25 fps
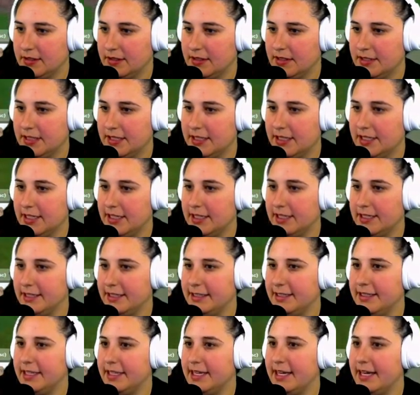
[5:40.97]
Ah,
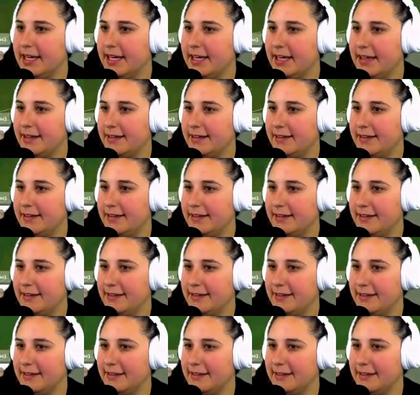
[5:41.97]

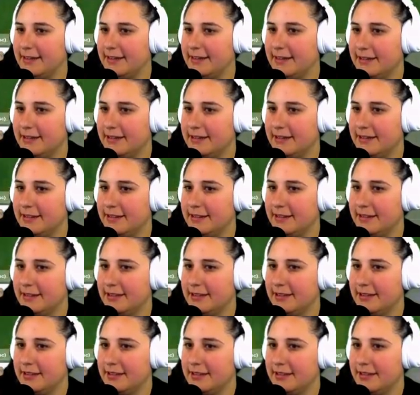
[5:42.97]
yes.
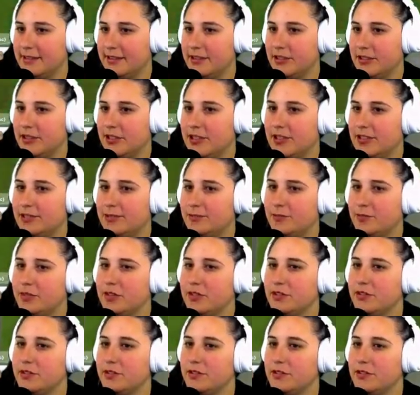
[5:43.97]
She's
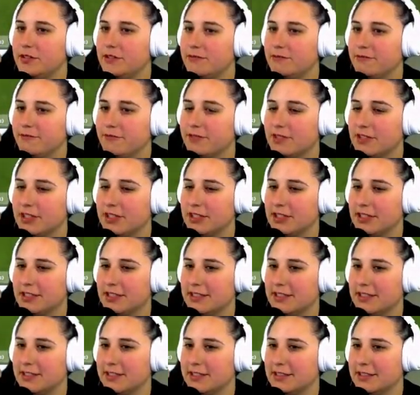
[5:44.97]

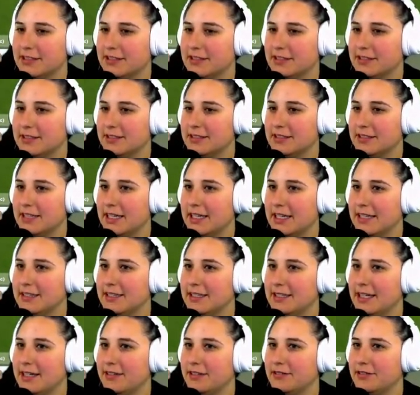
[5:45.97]
beautiful. I
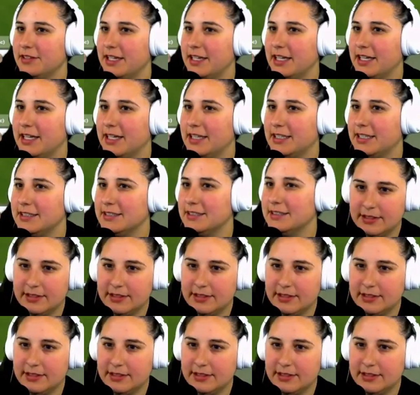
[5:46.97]
love it.